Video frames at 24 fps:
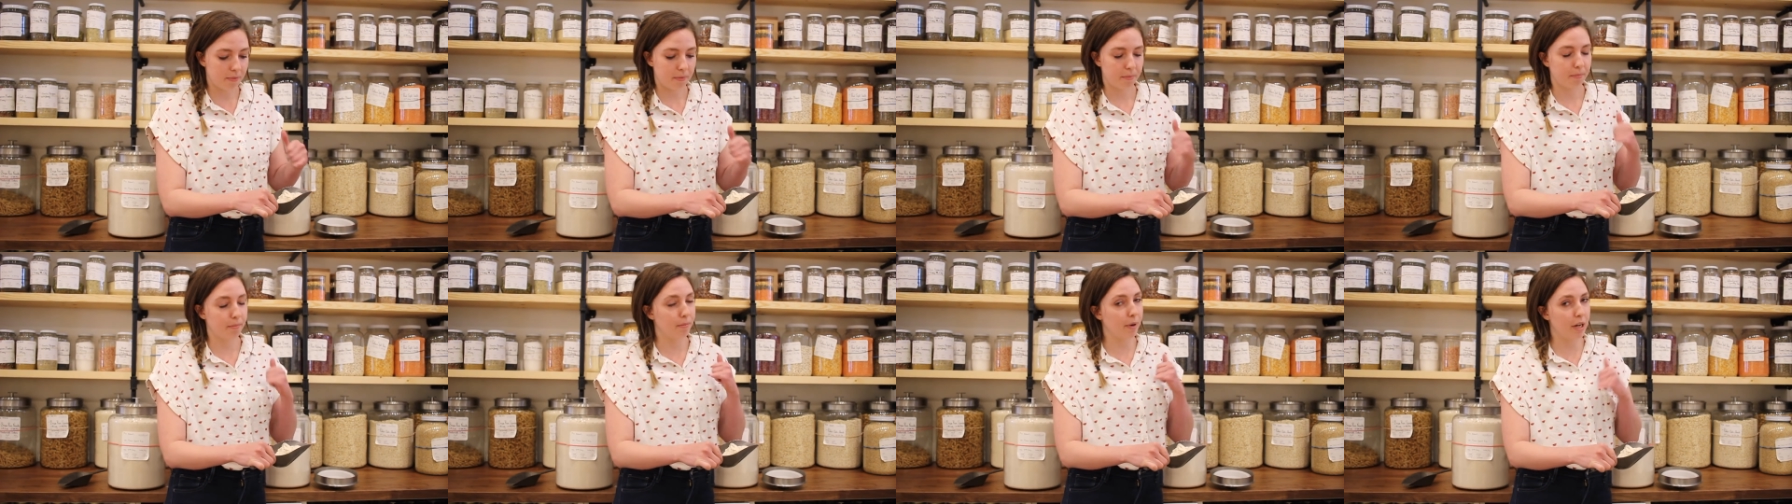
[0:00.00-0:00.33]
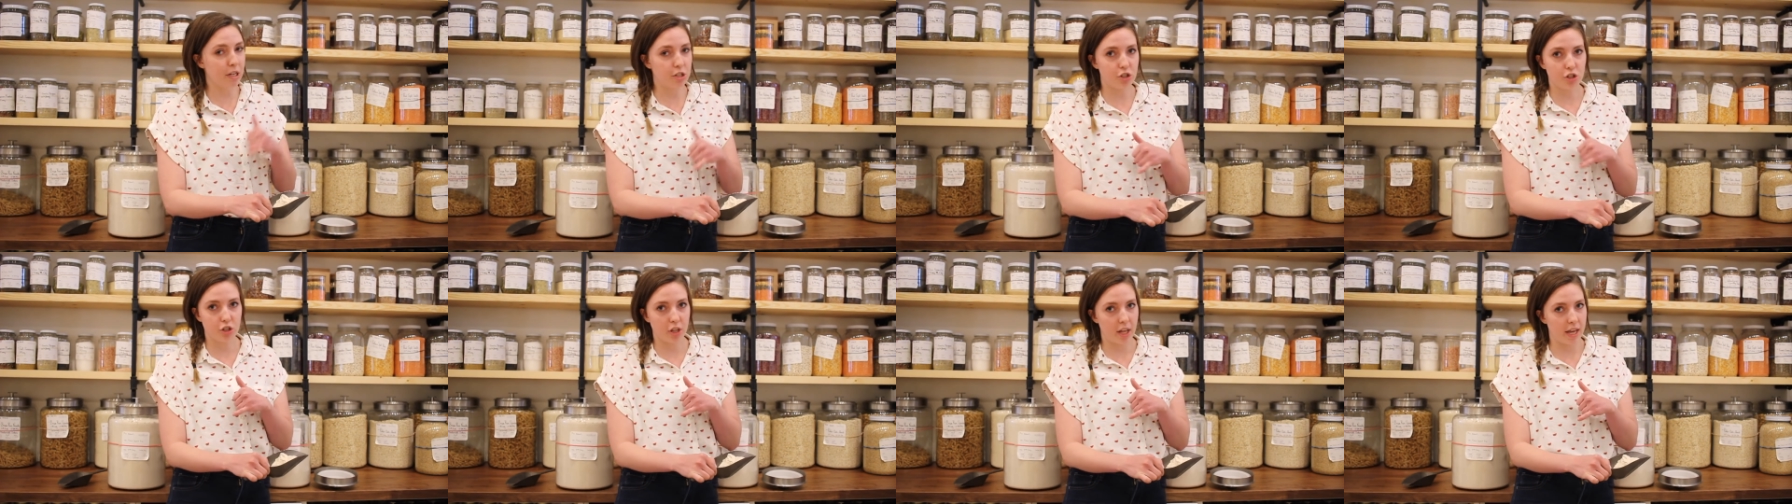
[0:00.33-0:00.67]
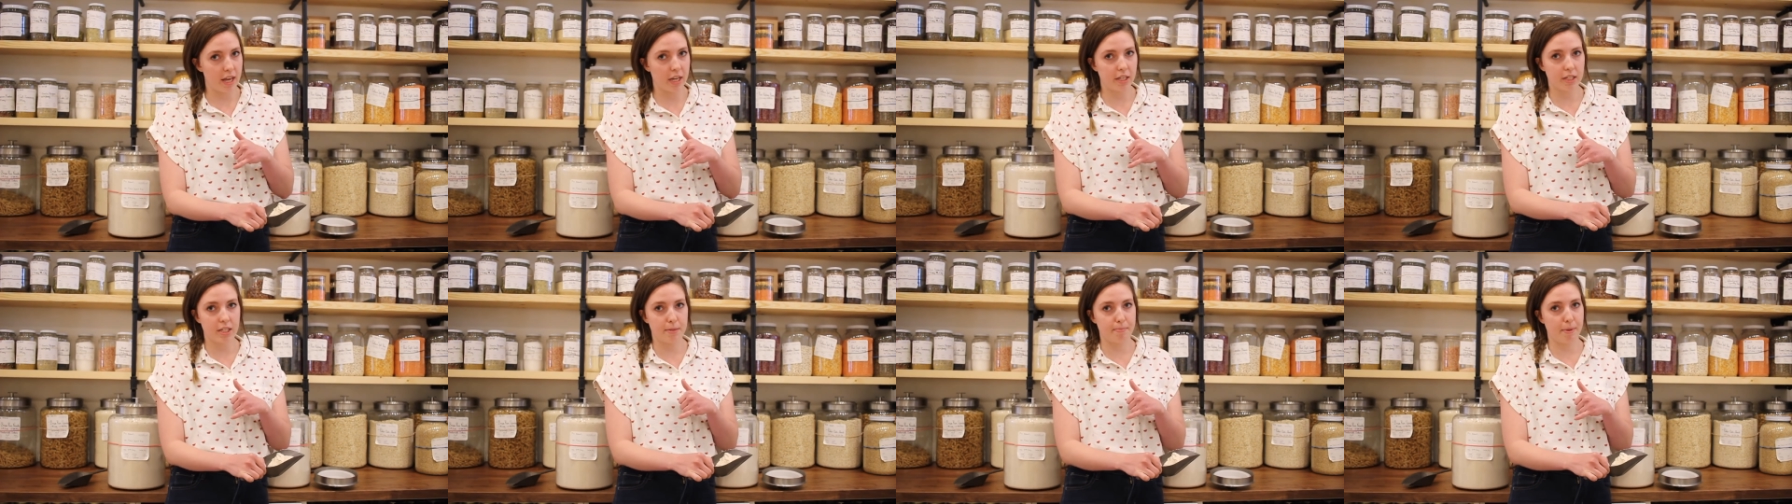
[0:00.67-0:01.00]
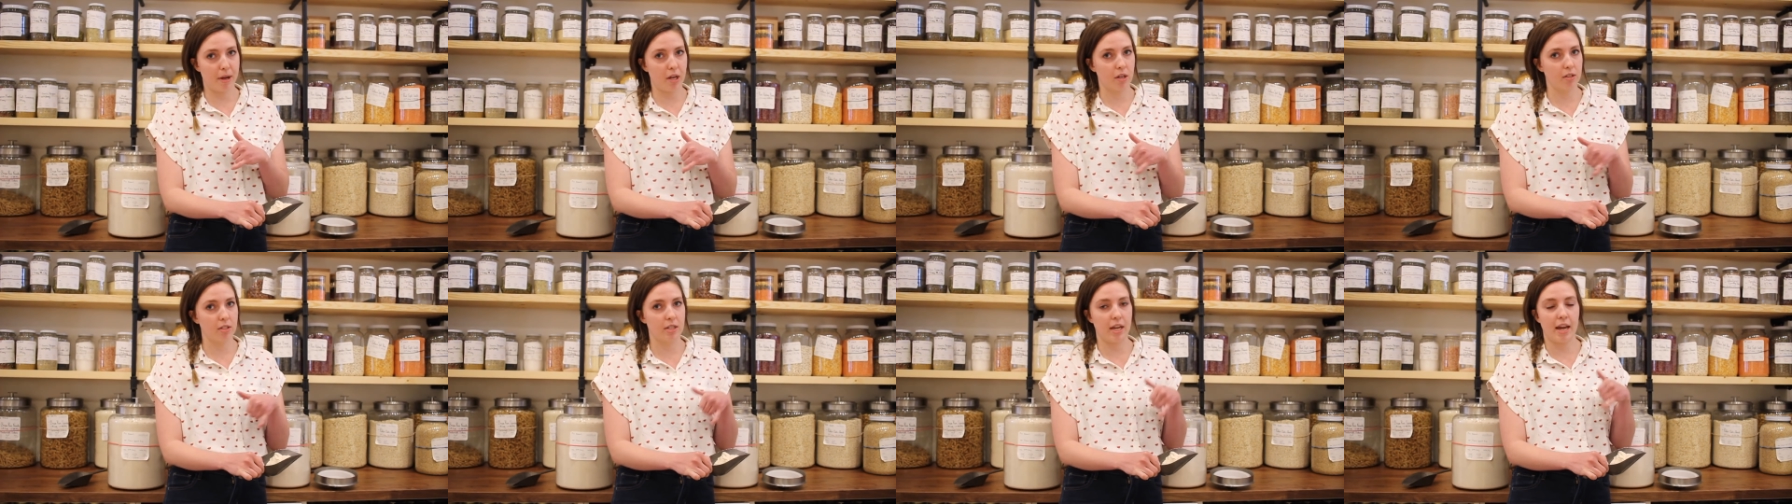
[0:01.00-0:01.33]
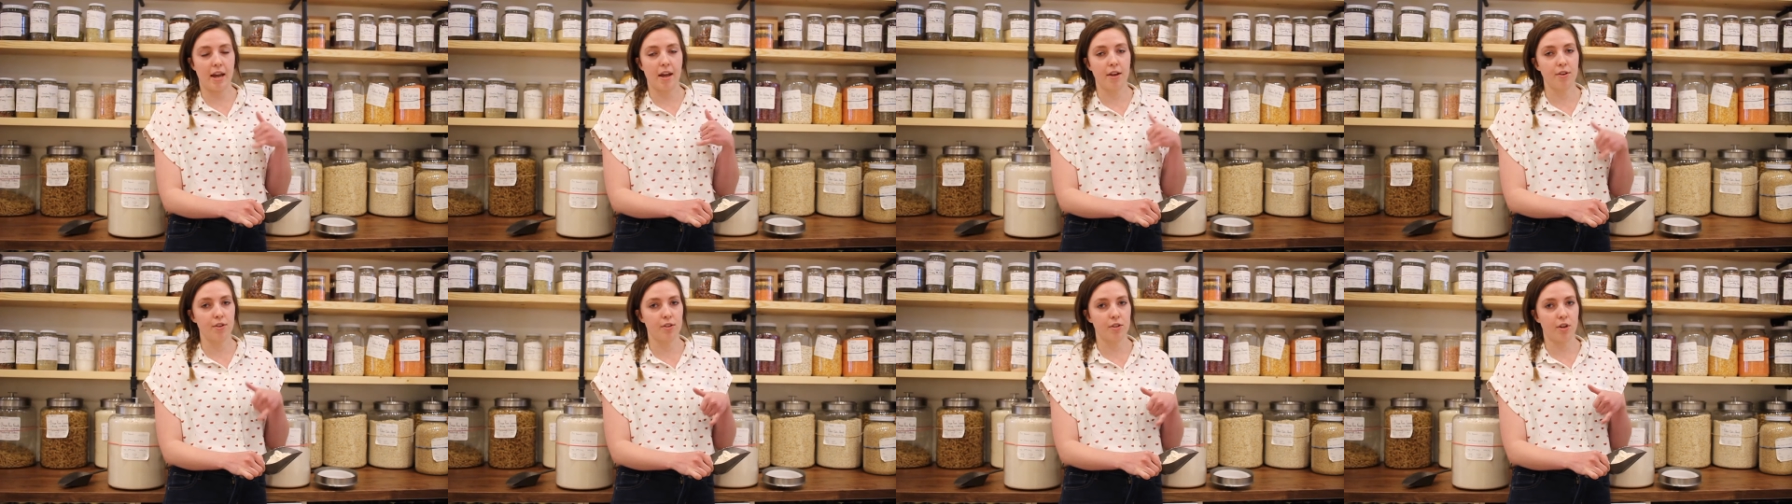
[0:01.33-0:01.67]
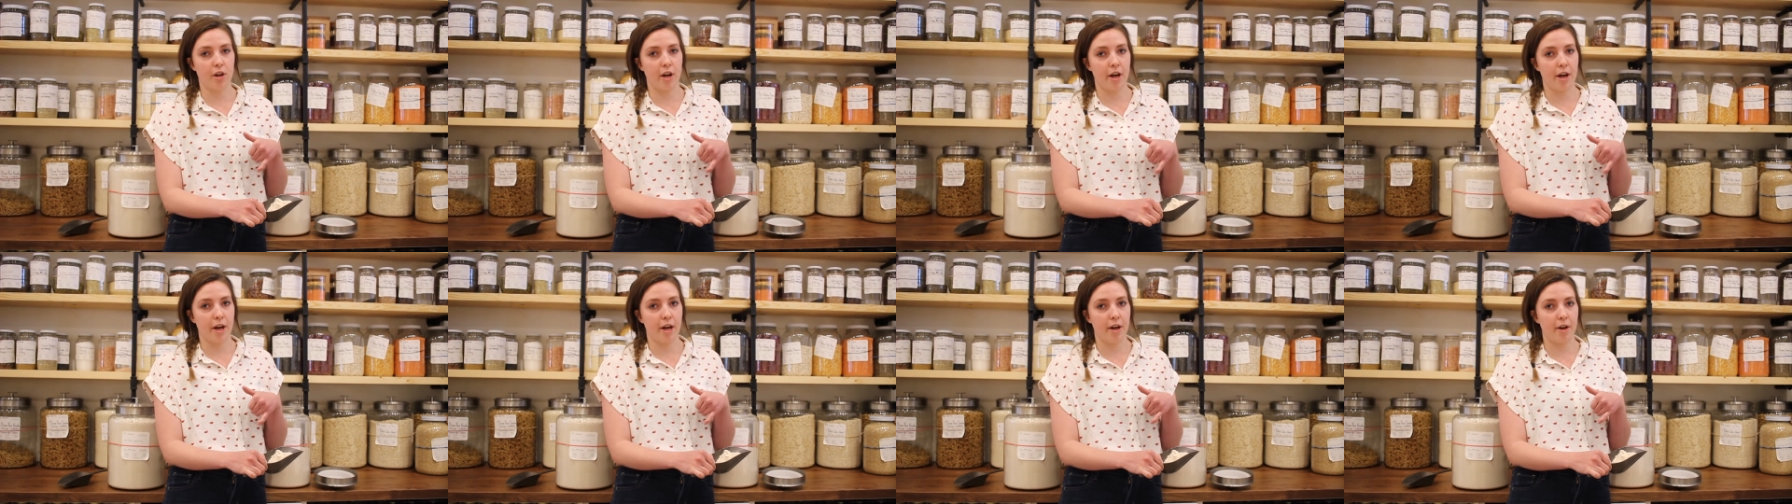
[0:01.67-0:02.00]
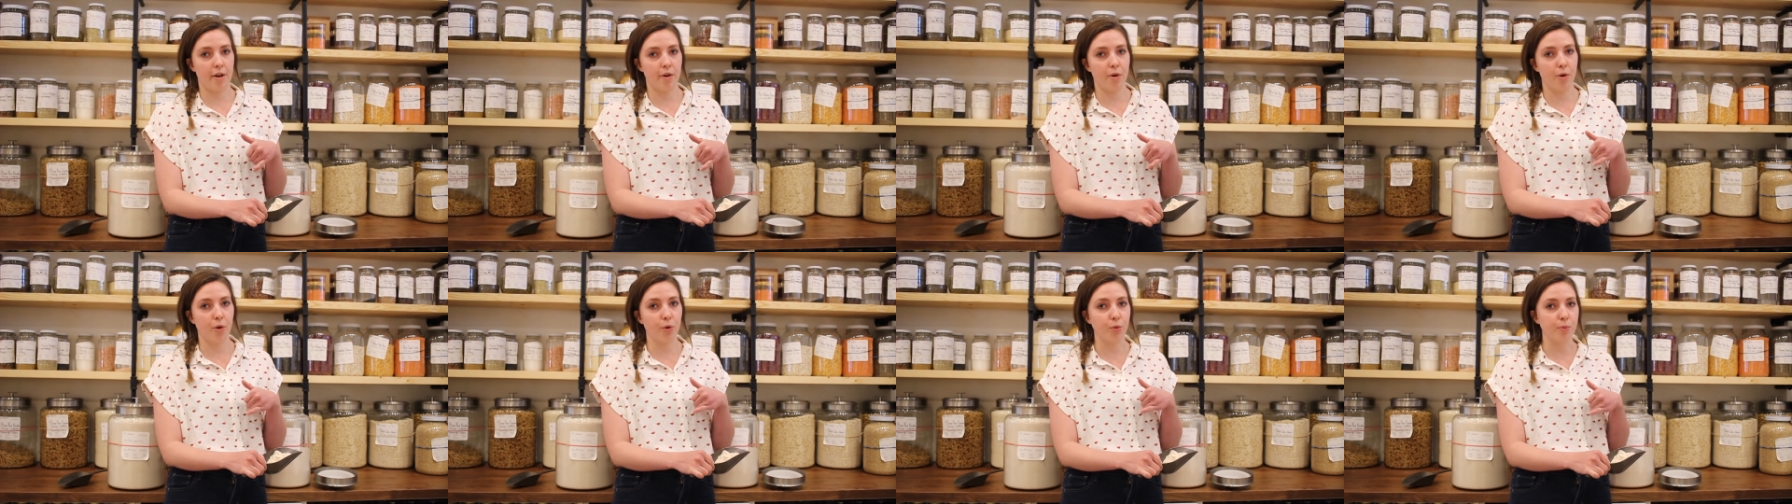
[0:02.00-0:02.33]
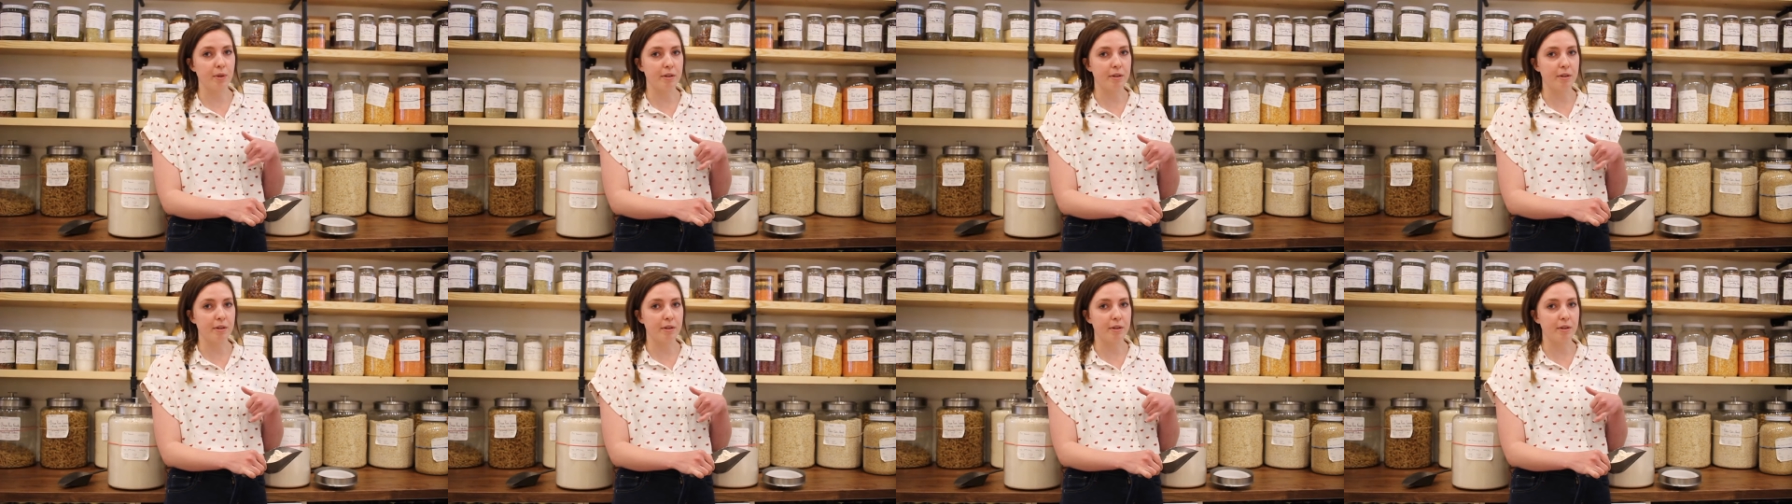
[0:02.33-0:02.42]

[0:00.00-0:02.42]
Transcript: Much like spelt and whole